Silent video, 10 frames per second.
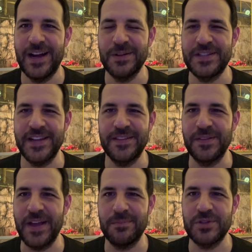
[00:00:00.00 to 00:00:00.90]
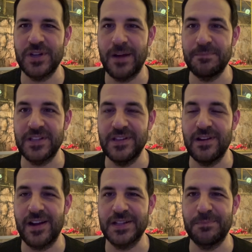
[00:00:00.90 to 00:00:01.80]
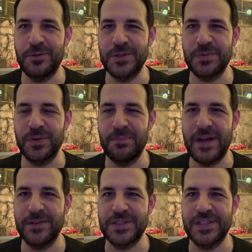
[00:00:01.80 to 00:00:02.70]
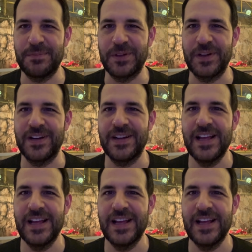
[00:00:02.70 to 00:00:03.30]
I would say the lamb chops and the octopus were about similar.